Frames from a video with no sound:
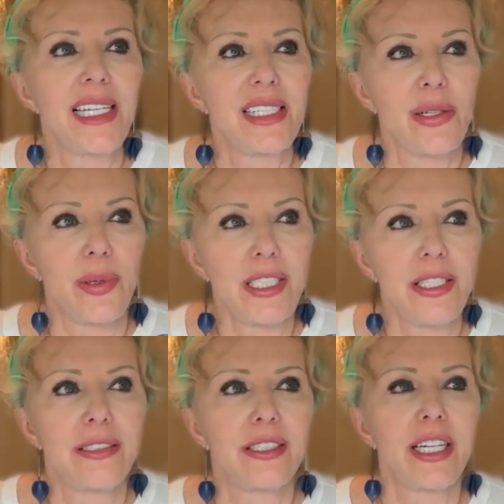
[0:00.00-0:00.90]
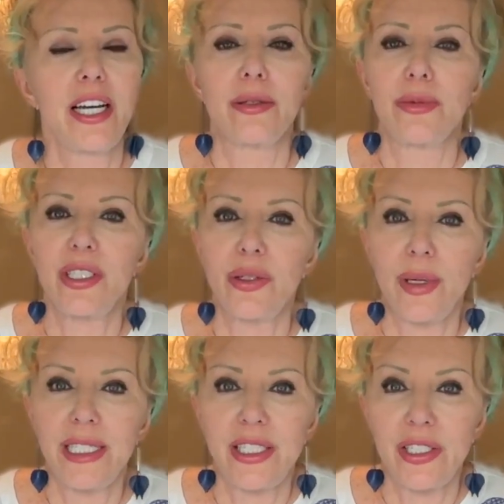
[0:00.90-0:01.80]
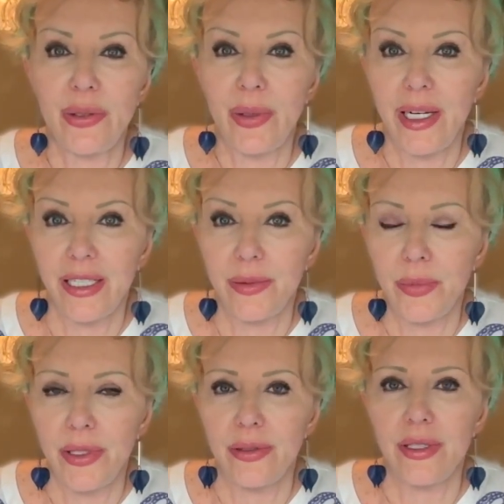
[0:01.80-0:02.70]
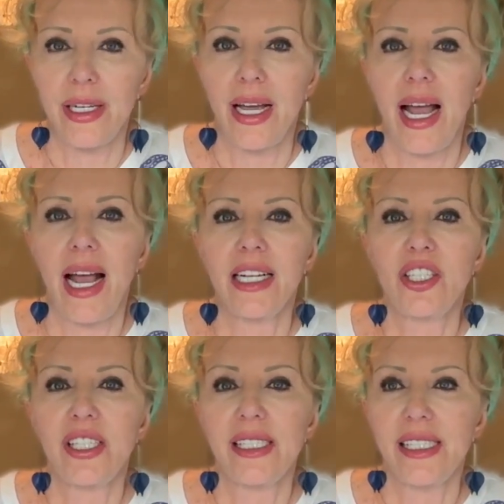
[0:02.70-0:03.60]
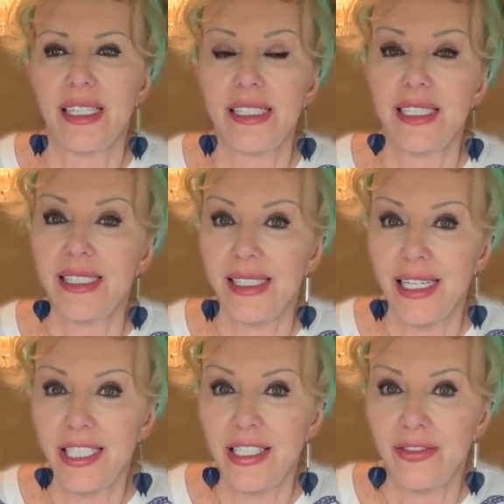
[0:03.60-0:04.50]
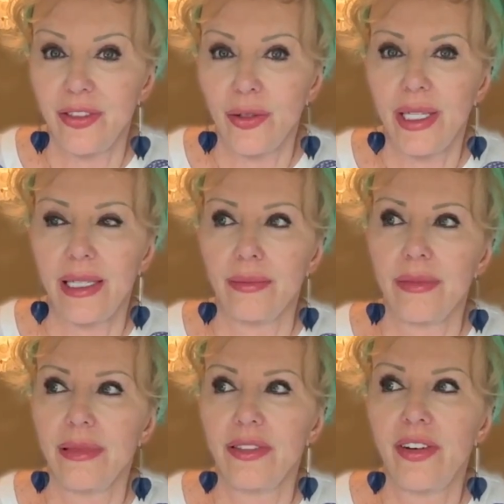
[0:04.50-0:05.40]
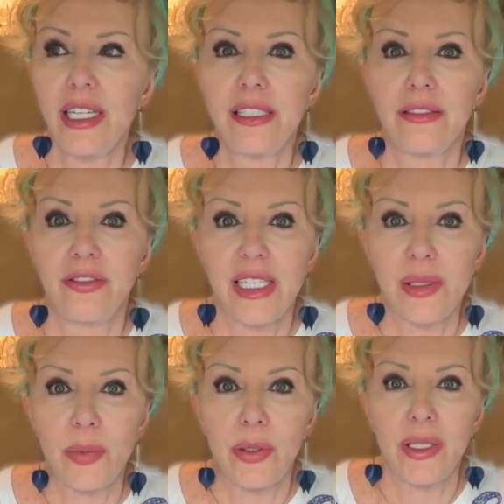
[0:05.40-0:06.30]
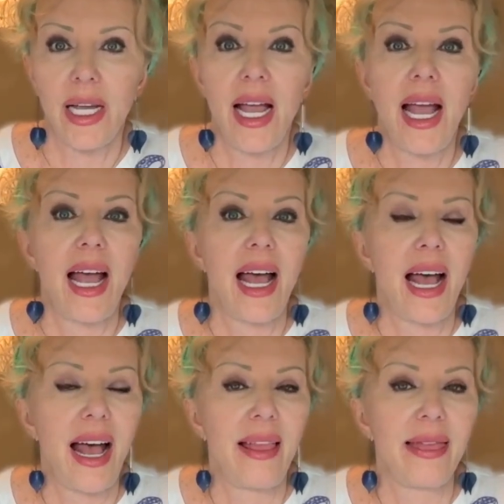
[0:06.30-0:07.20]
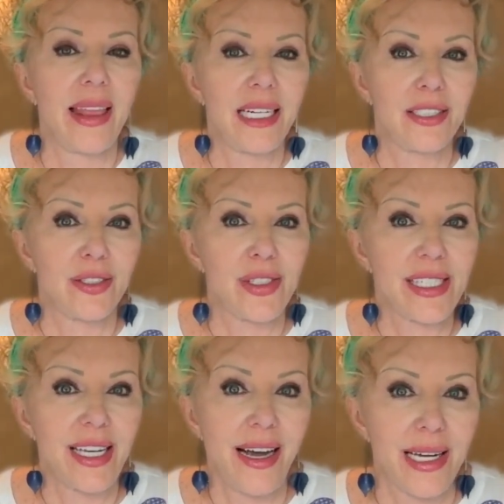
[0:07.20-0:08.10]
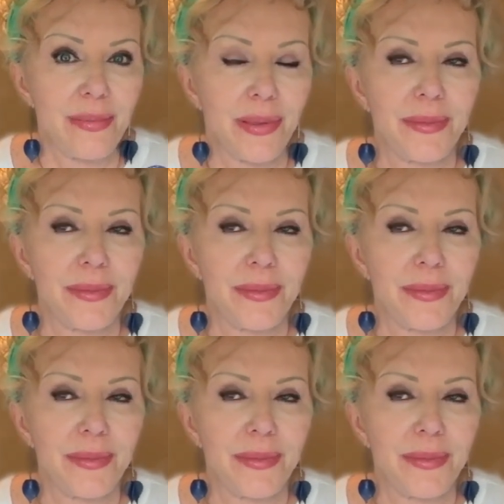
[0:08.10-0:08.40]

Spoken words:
So when she got home, she went to her computer and she started searching for him, first on Facebook and then on Skype.